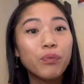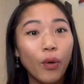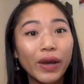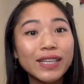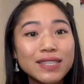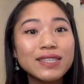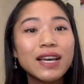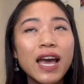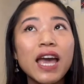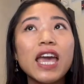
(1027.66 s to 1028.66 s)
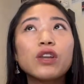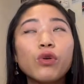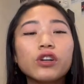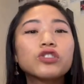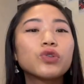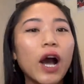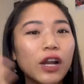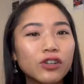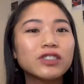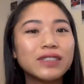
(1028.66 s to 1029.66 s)
points in order to
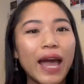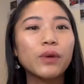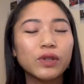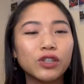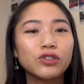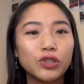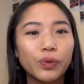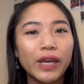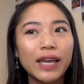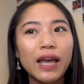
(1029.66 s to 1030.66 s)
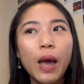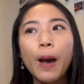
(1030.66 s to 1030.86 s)
understand what they're doing,